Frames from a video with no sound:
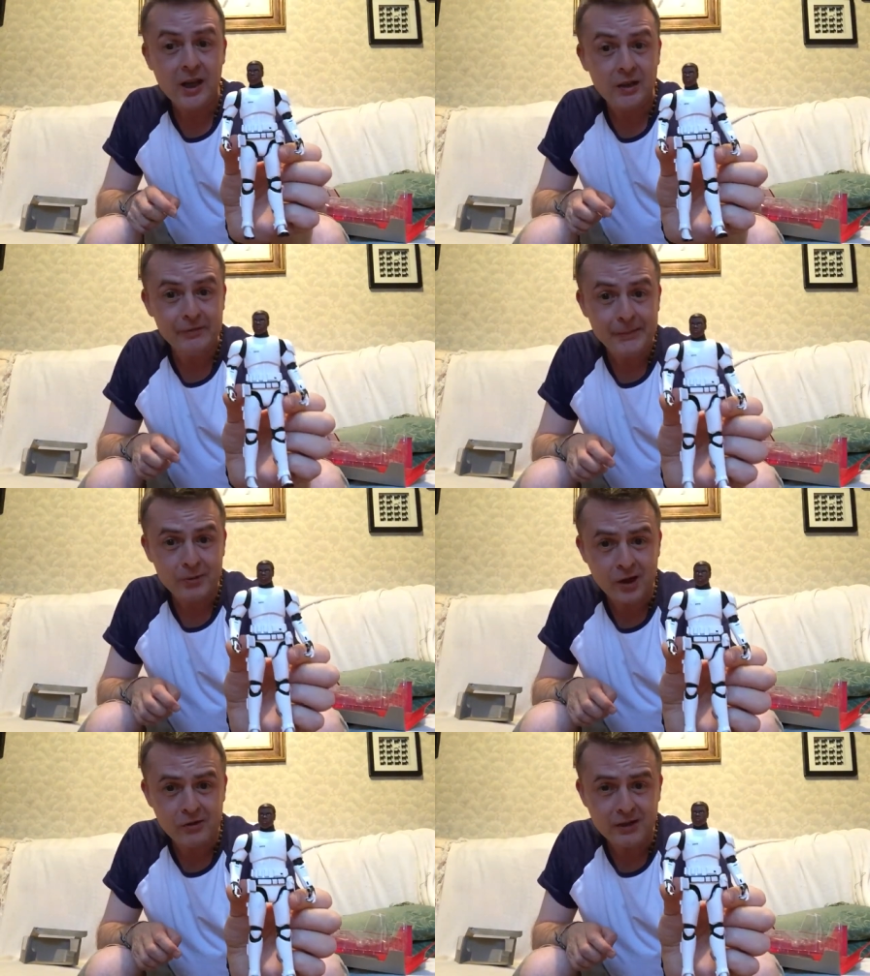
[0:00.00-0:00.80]
and
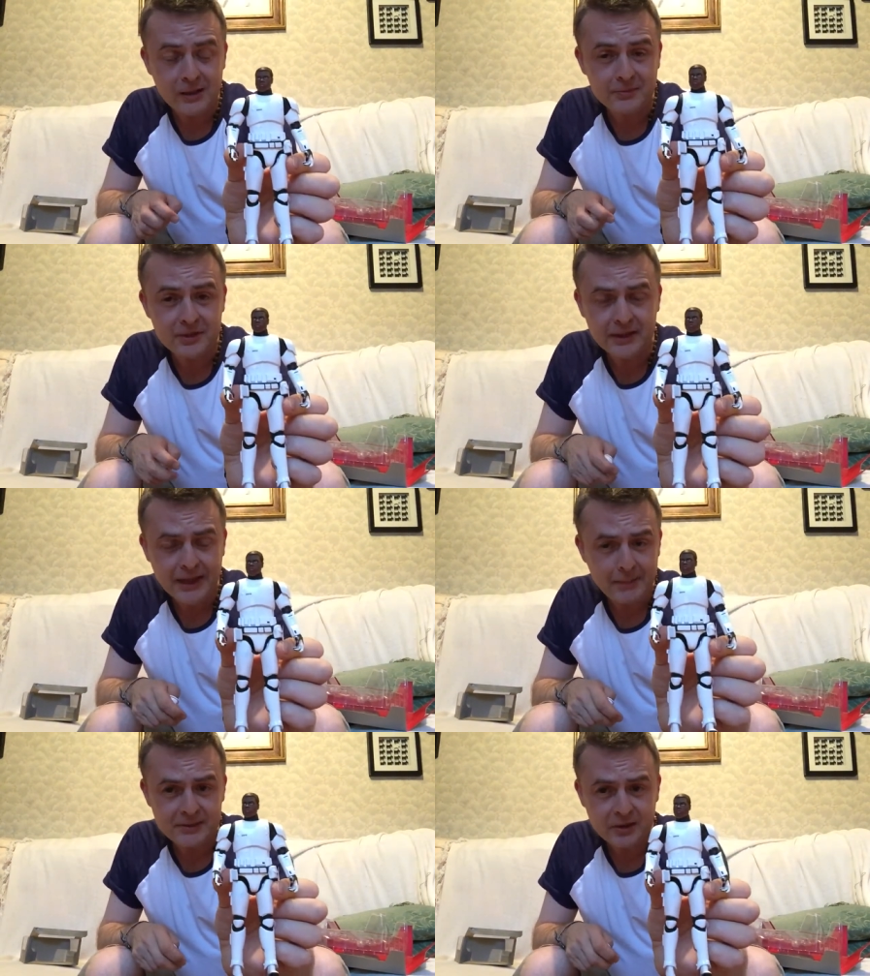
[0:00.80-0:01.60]
reprogrammed in
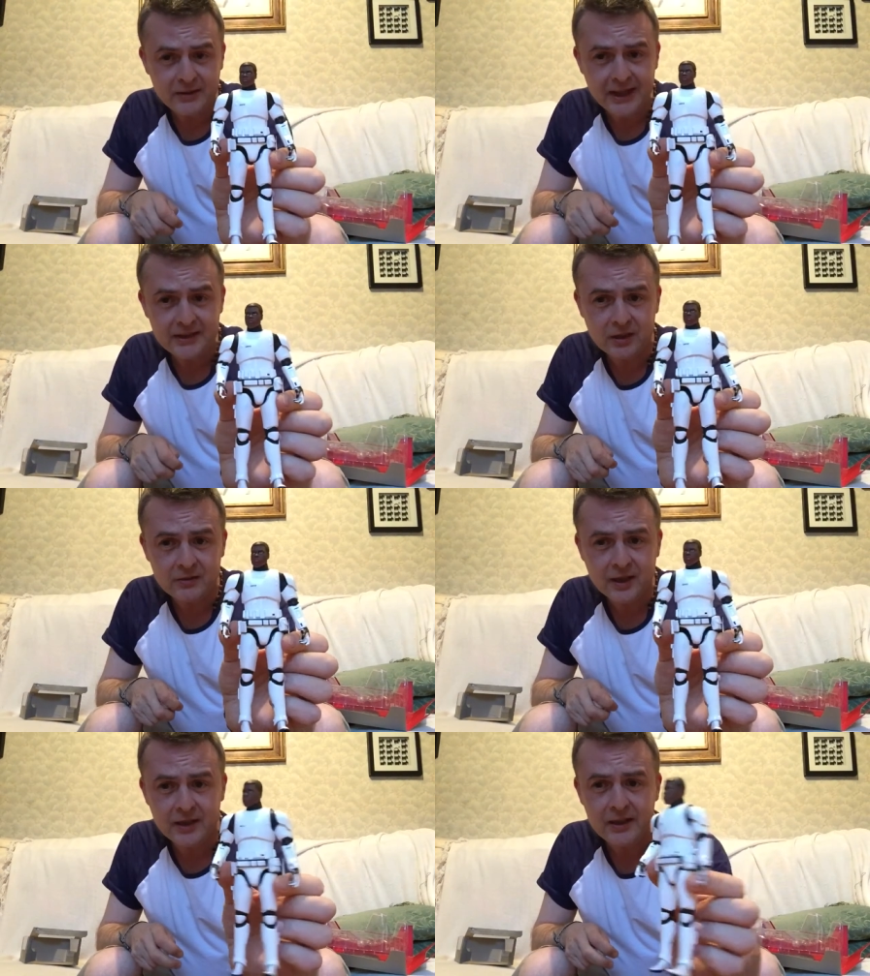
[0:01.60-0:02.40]
episode 8 or
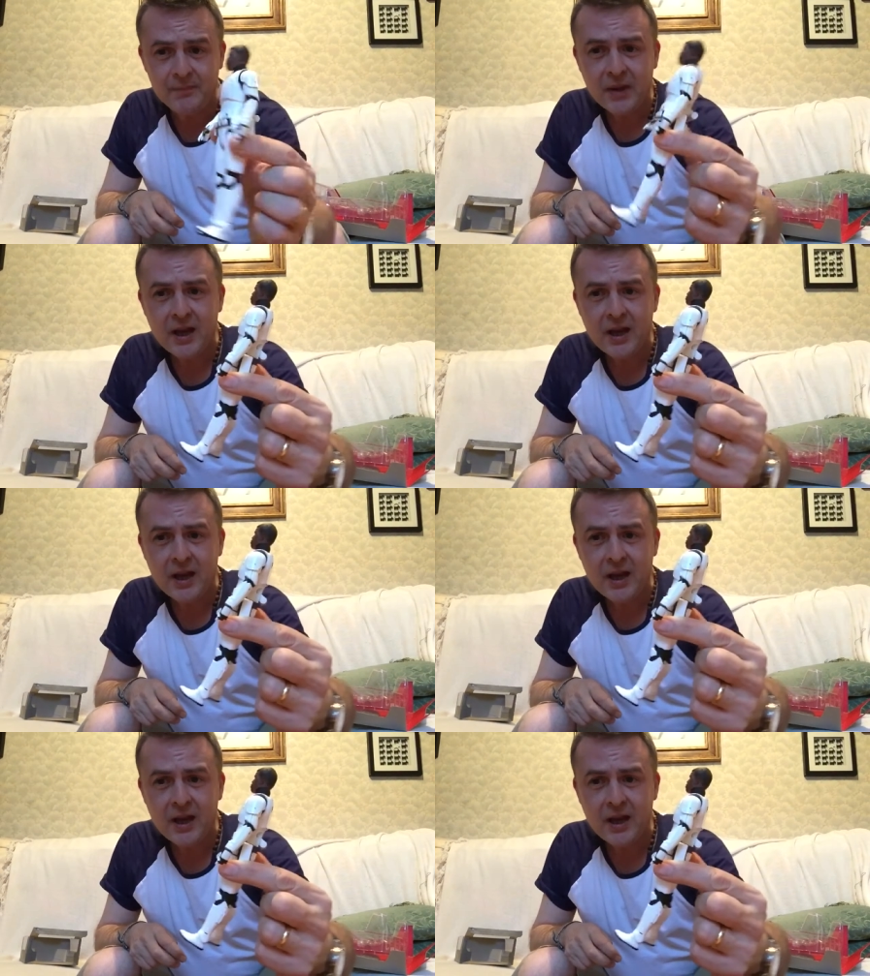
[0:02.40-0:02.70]
9.